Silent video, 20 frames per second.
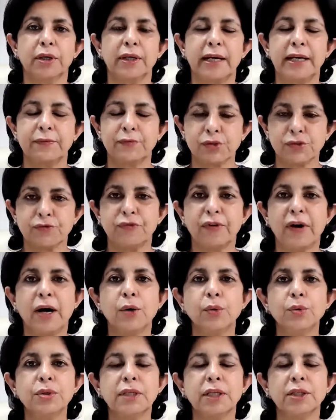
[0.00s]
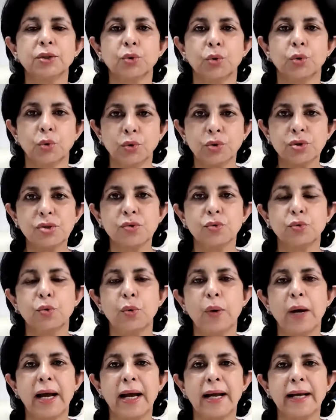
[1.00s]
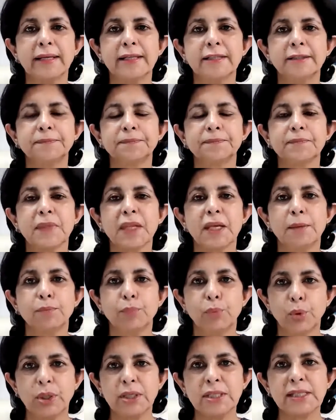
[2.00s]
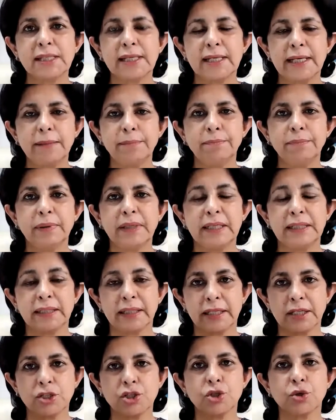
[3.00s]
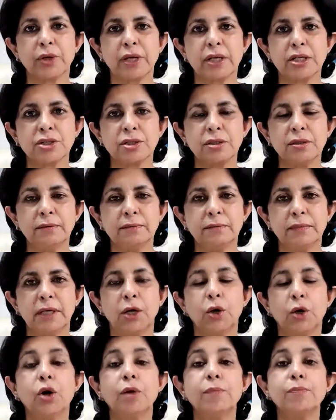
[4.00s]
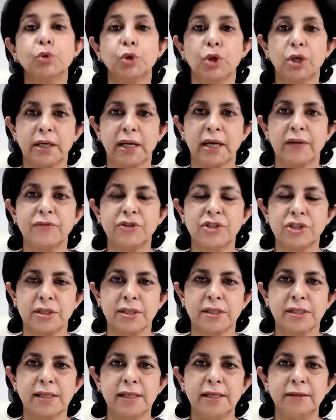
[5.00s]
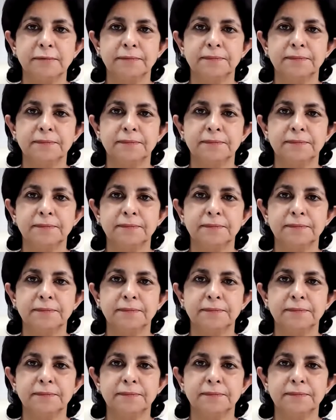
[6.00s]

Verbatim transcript: And it was found that those who had poor sleep, either in duration or poor efficiency,